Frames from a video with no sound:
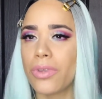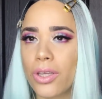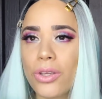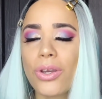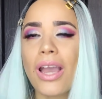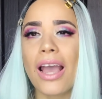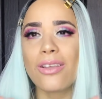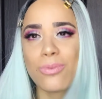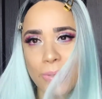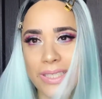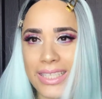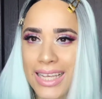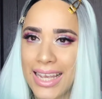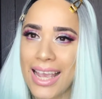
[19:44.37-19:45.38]
you guys will
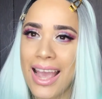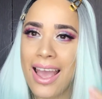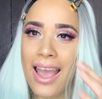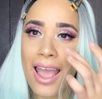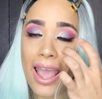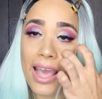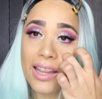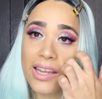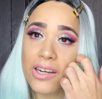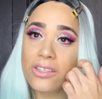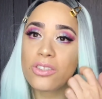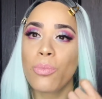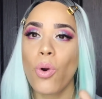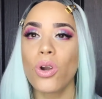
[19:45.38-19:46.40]
see. And
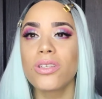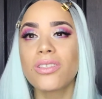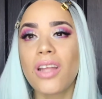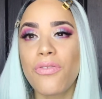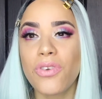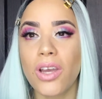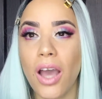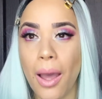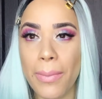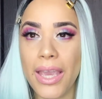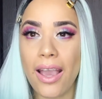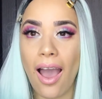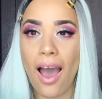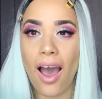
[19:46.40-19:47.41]
there's more stuff
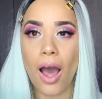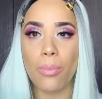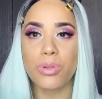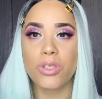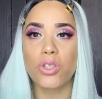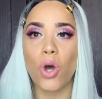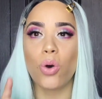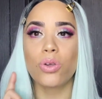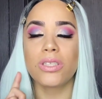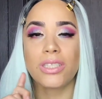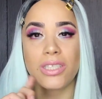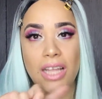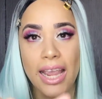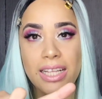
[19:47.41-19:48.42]
coming up, so
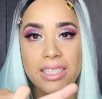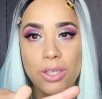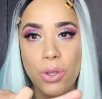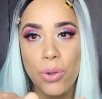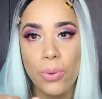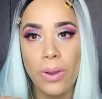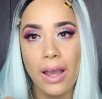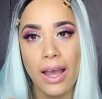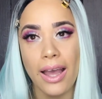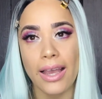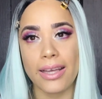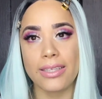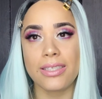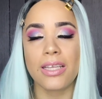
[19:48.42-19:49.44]
stay tuned,
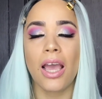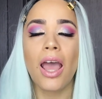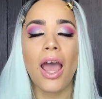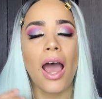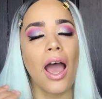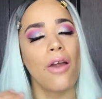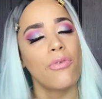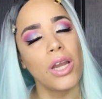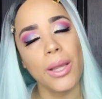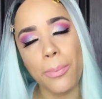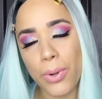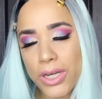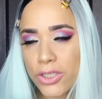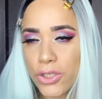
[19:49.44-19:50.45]
guys. I really
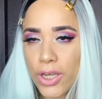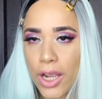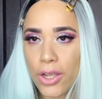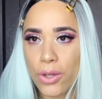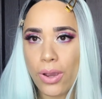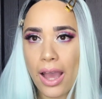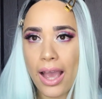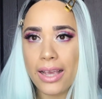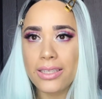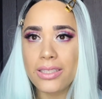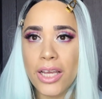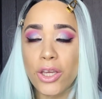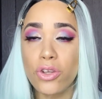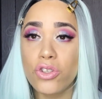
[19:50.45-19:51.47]
appreciate you guys.
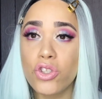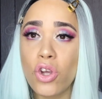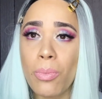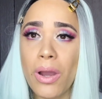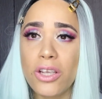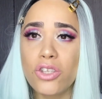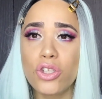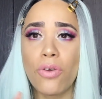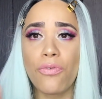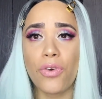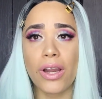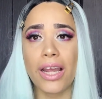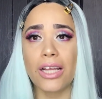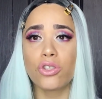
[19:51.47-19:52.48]
Thank you so much. Don't
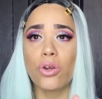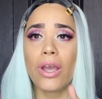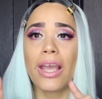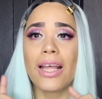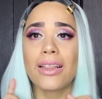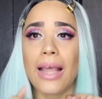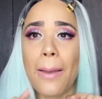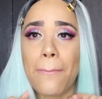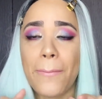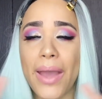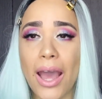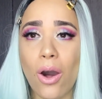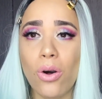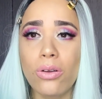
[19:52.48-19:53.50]
forget to hit that
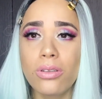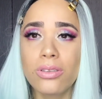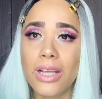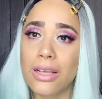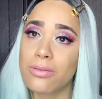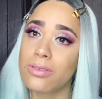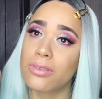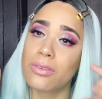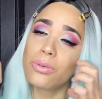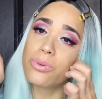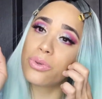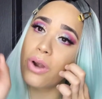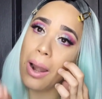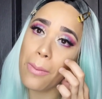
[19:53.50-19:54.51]
bell, that's the
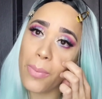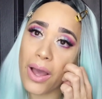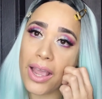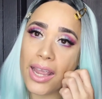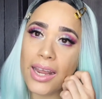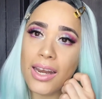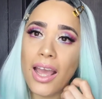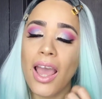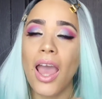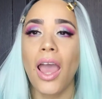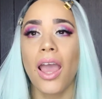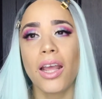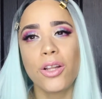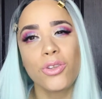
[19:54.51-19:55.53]
subscribe button,
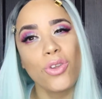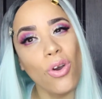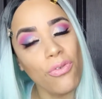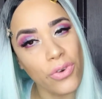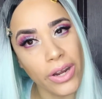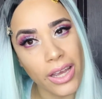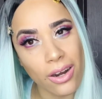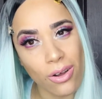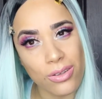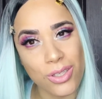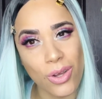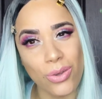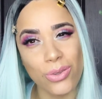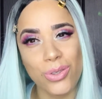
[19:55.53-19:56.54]
and don't forget
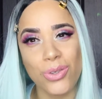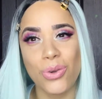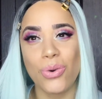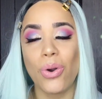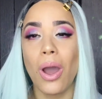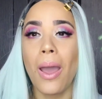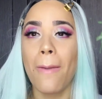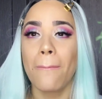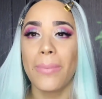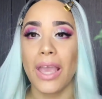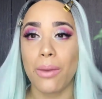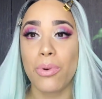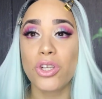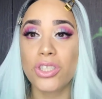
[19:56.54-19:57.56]
also to
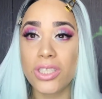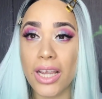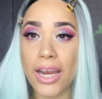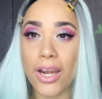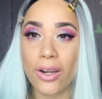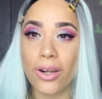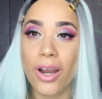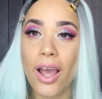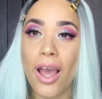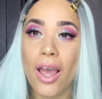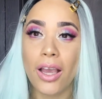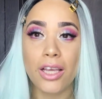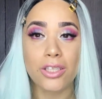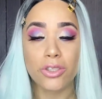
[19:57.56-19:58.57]
be able to share.
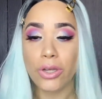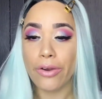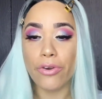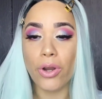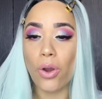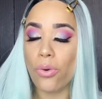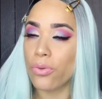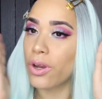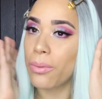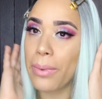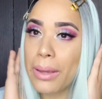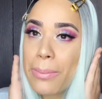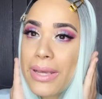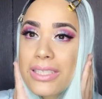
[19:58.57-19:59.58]
never know, there may be